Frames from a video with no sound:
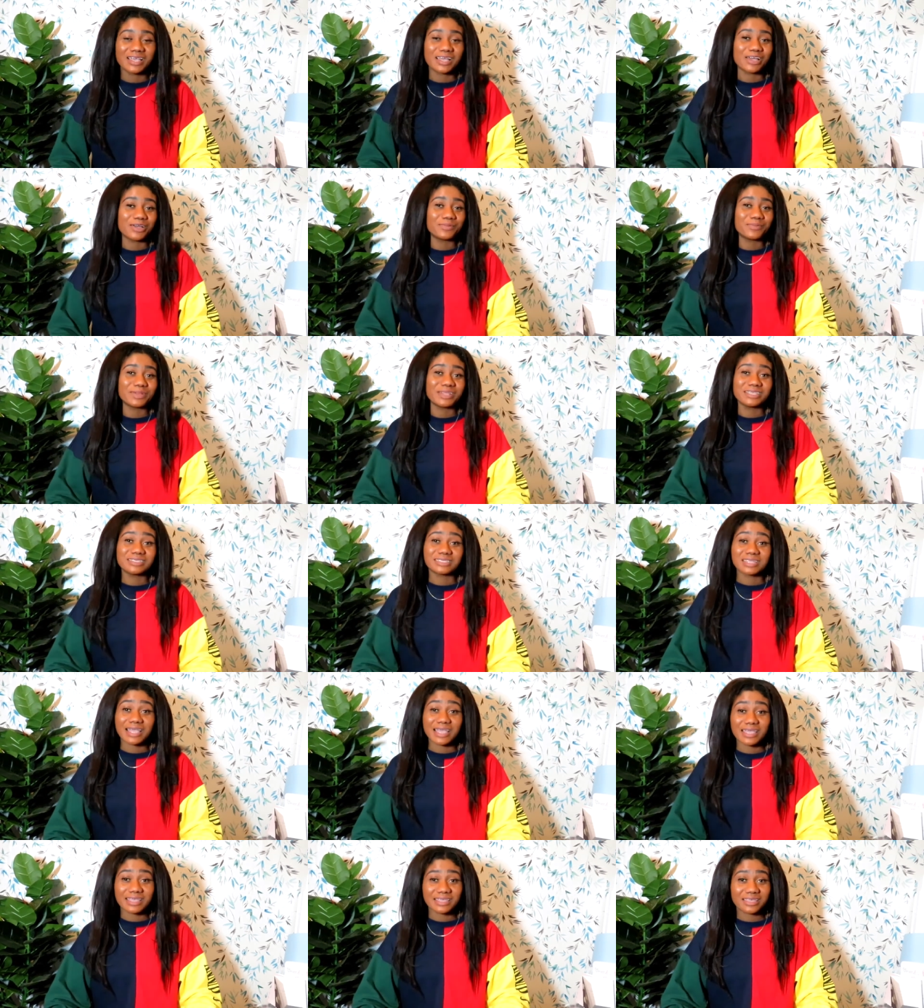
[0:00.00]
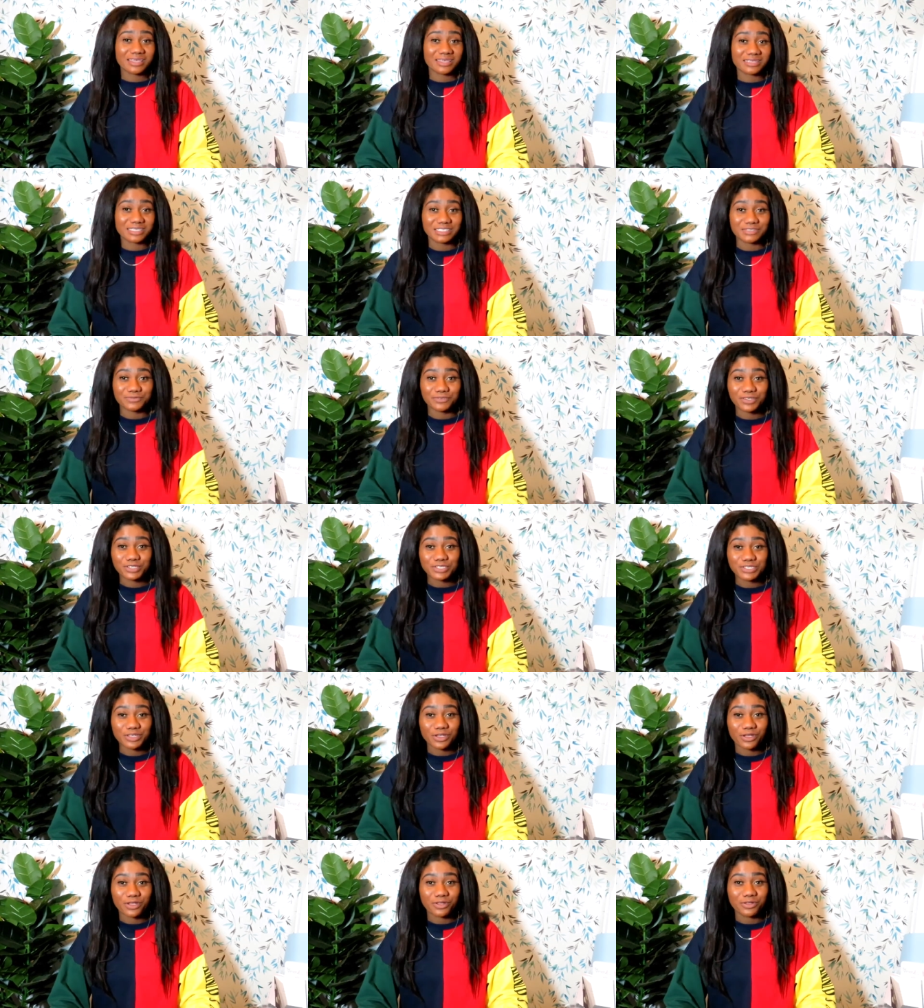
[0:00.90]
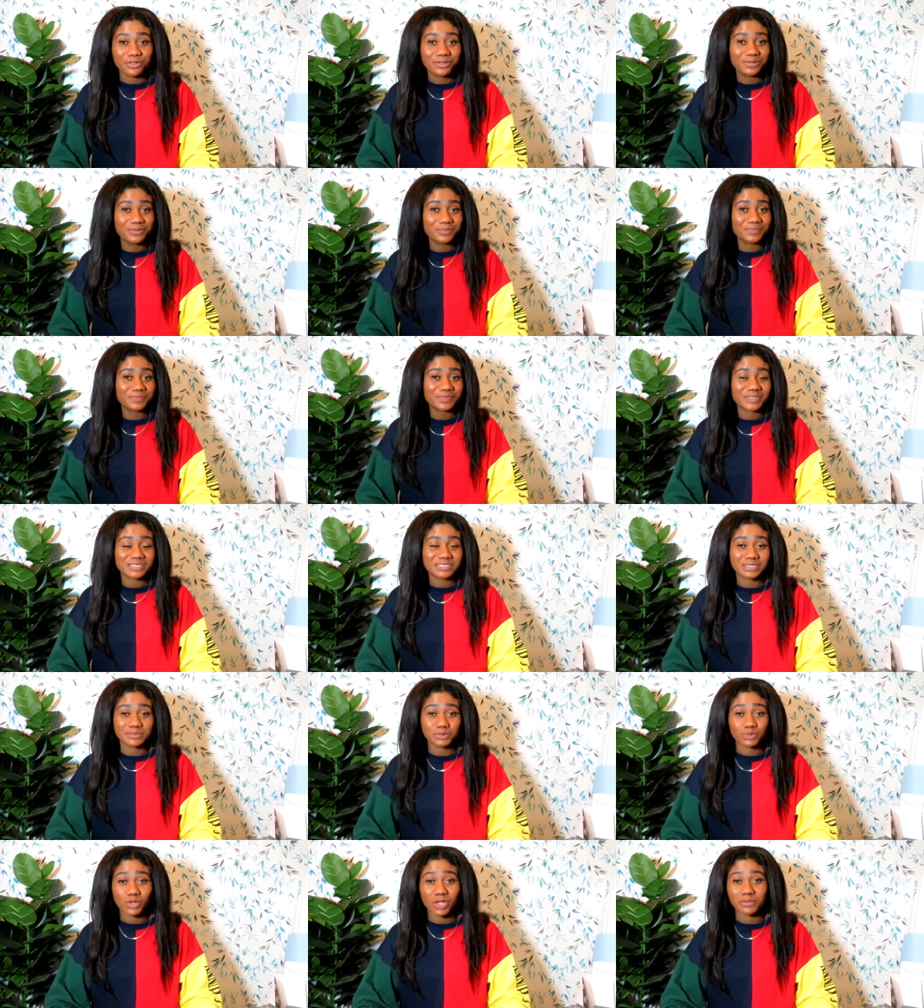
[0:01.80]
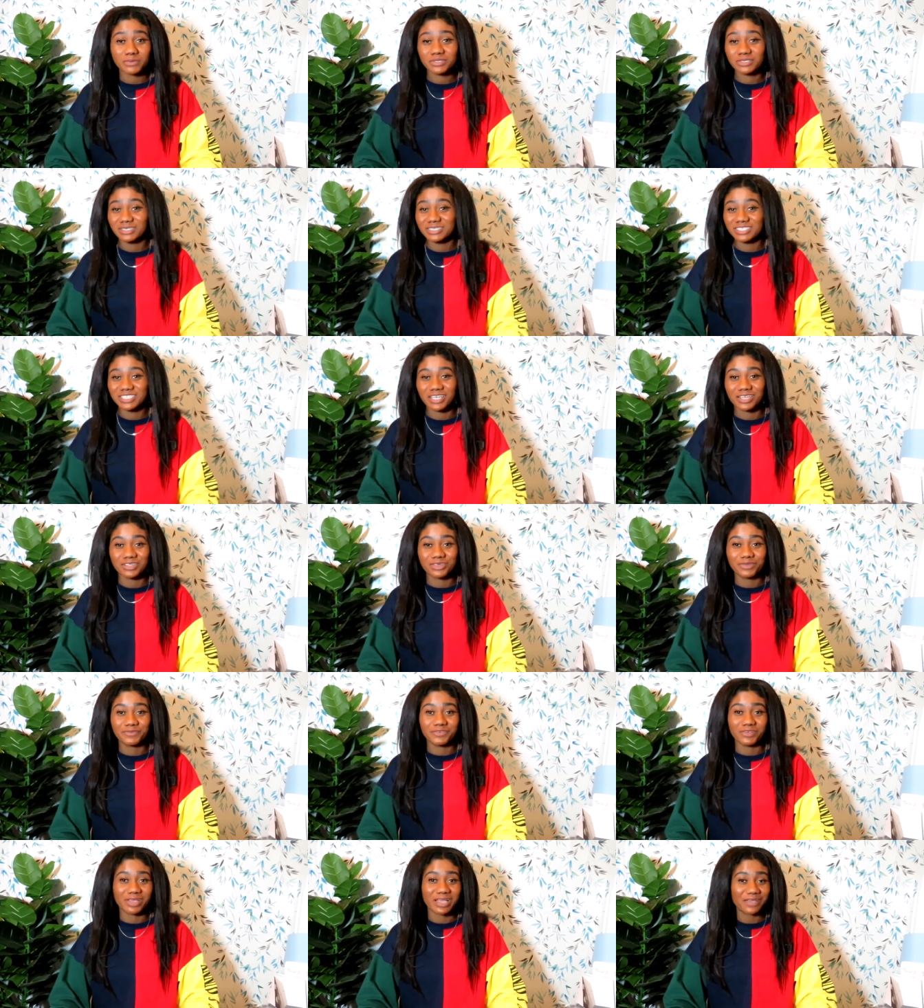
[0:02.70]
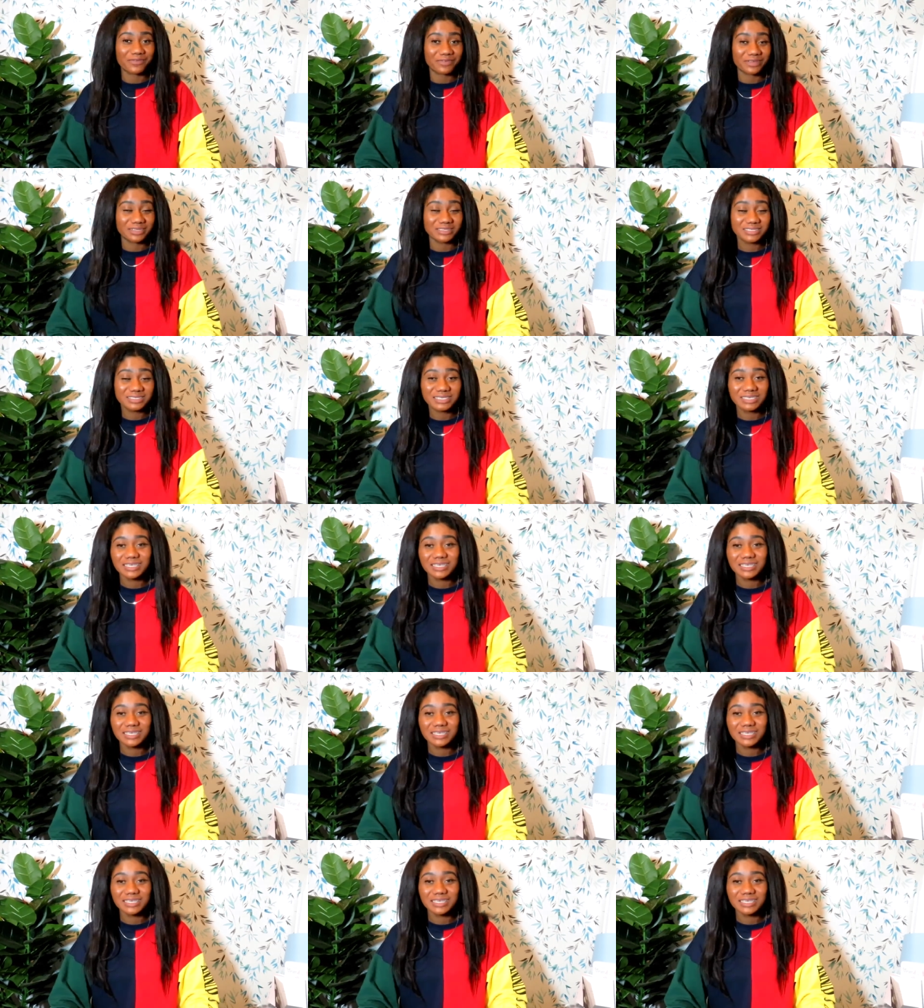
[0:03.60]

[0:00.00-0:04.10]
Um, please like this video, subscribe to the channel if you haven't,